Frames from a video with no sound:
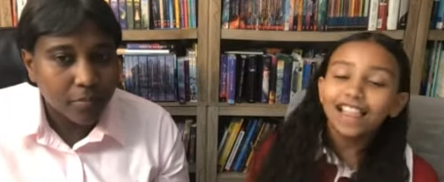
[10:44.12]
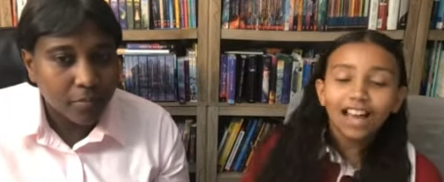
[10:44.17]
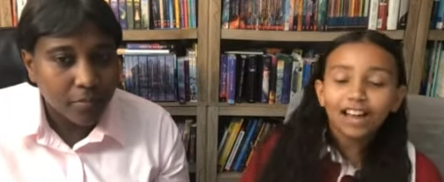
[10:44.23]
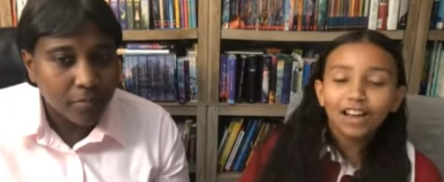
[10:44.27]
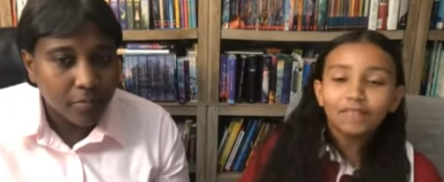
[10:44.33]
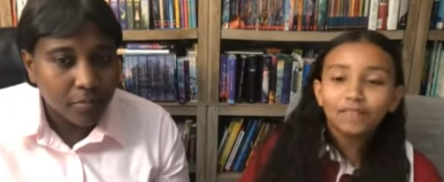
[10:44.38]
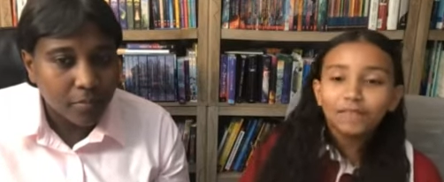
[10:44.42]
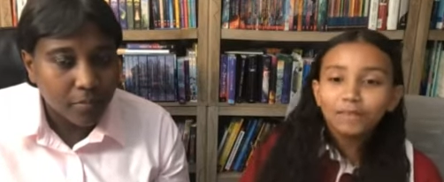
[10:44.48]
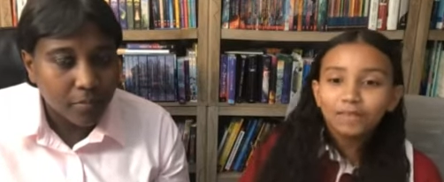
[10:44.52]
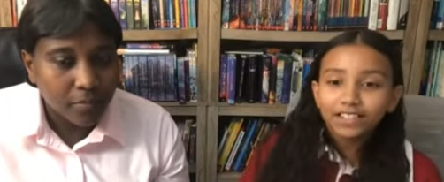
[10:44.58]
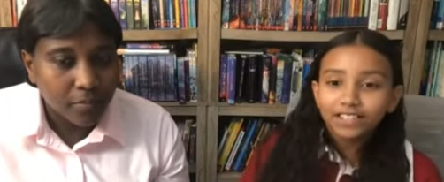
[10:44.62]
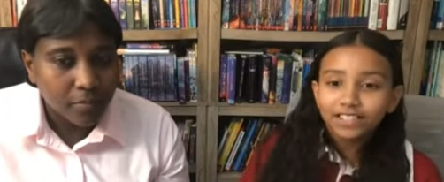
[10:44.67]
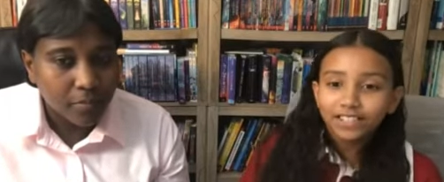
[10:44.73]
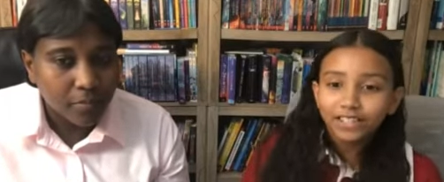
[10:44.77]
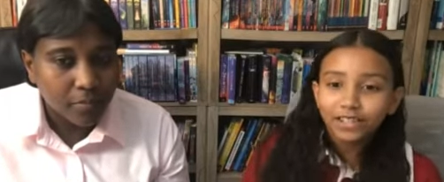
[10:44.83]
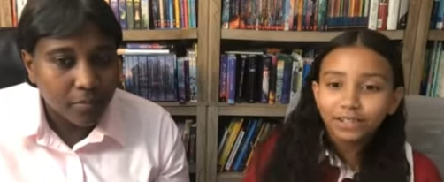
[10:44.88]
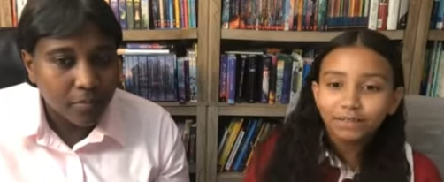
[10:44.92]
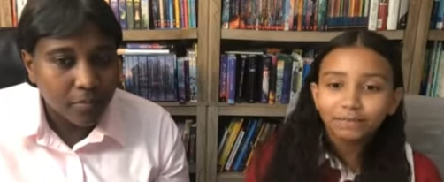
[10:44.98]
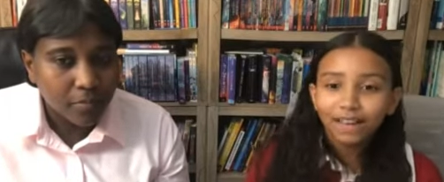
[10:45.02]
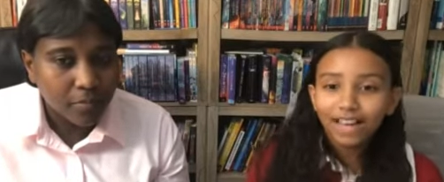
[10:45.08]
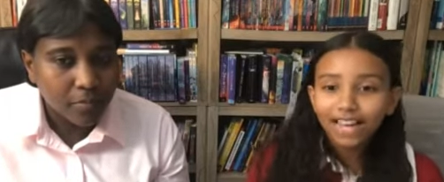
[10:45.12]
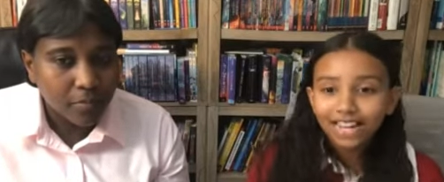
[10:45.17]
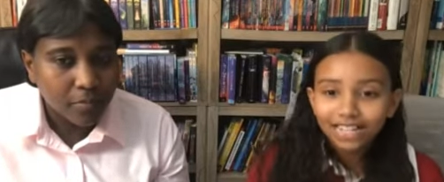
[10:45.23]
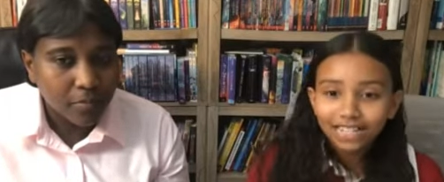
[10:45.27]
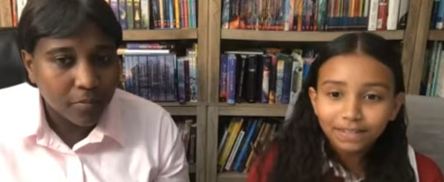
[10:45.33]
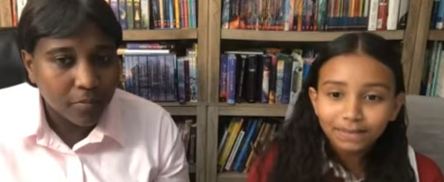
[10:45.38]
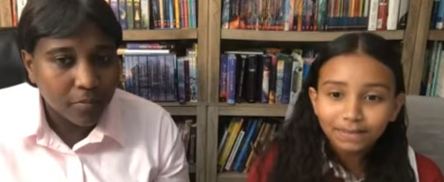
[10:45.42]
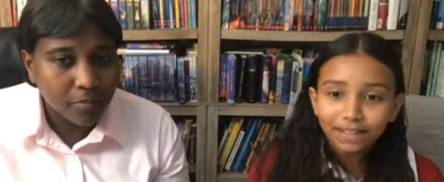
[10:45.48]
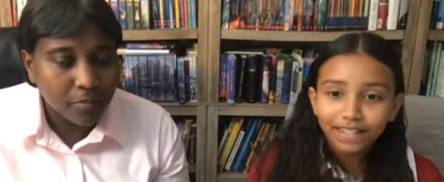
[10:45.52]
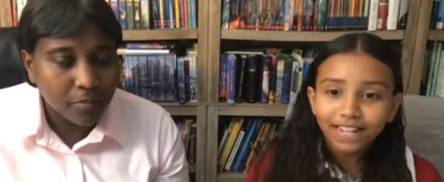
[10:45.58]
Speaker 1: lack of emotional
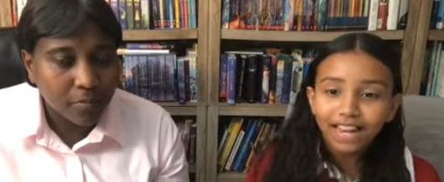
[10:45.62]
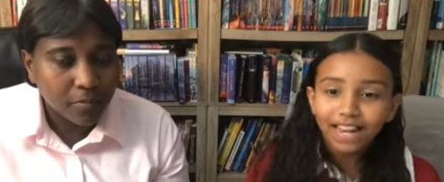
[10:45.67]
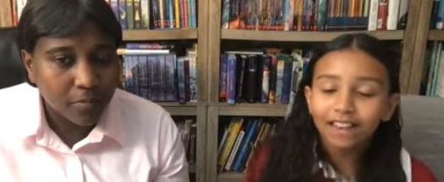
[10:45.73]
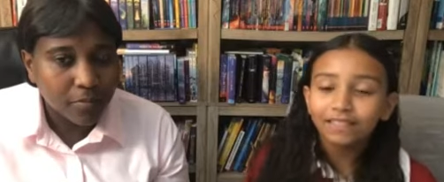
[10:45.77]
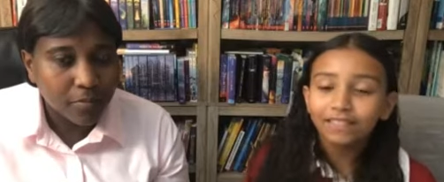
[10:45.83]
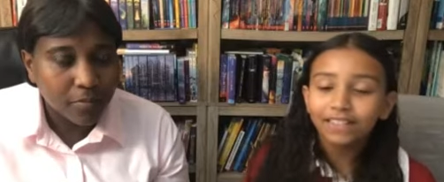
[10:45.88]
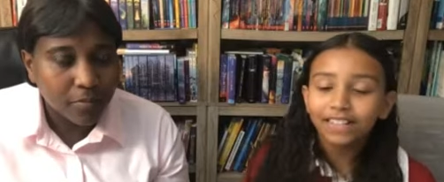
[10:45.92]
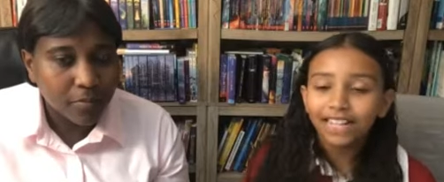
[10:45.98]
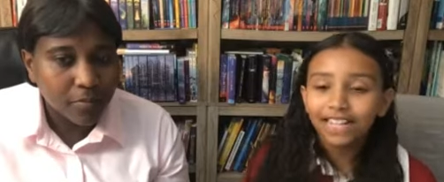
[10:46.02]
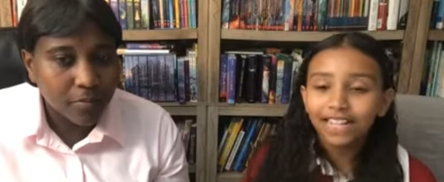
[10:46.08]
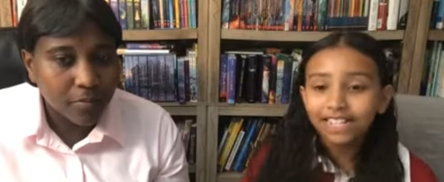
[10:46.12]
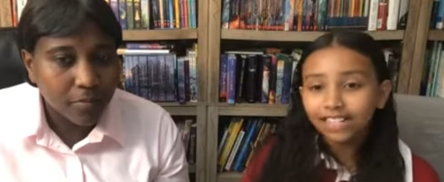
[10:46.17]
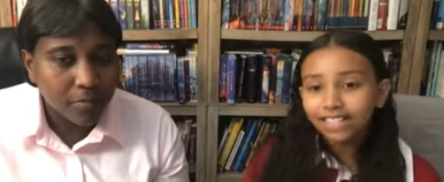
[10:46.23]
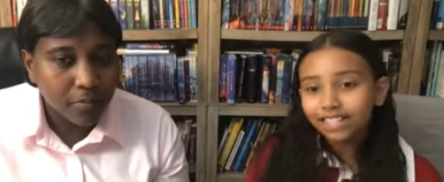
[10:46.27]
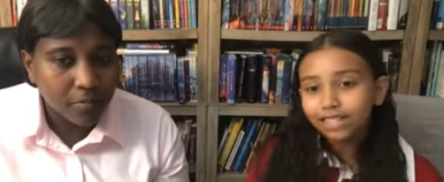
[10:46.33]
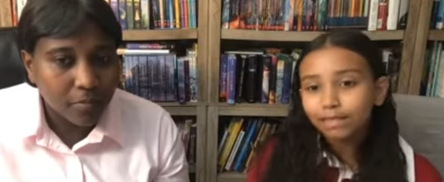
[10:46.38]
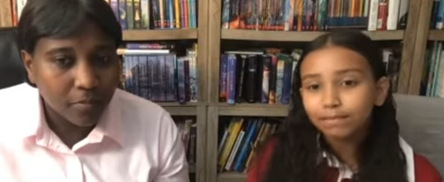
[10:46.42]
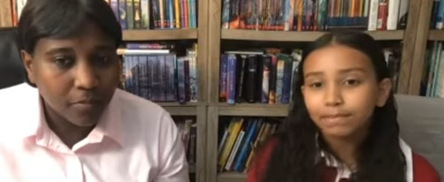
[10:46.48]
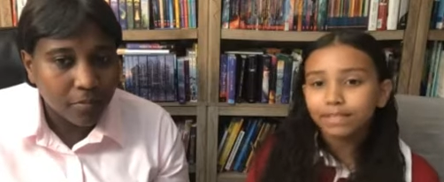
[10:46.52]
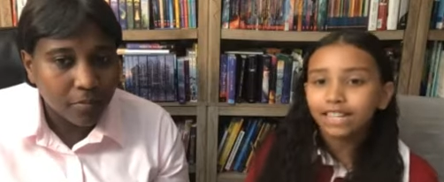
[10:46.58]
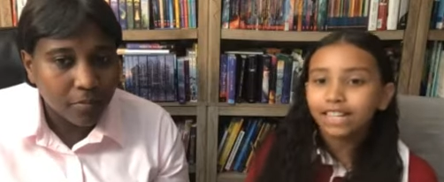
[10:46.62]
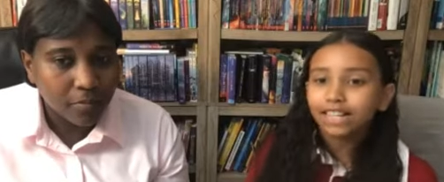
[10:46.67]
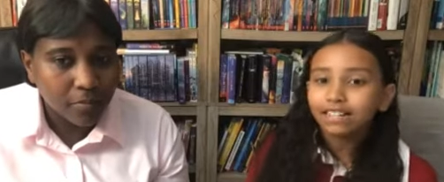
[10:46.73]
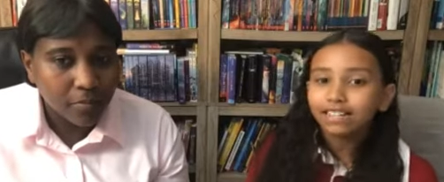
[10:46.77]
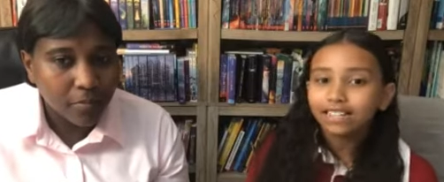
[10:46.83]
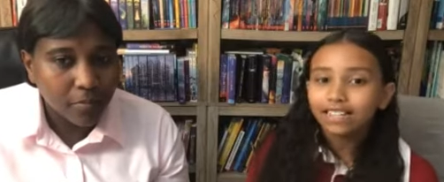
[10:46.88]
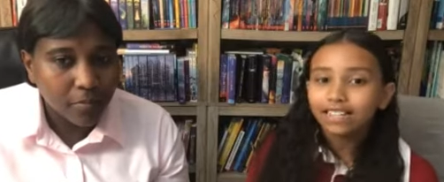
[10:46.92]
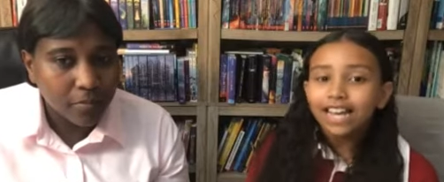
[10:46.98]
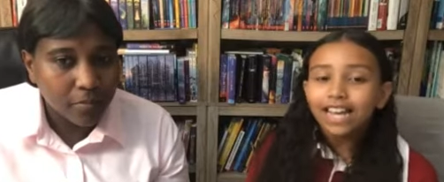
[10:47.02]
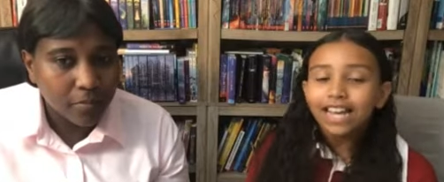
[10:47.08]
management, and relationship
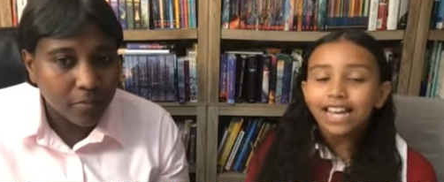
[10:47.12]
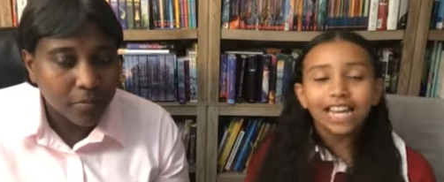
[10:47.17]
skills.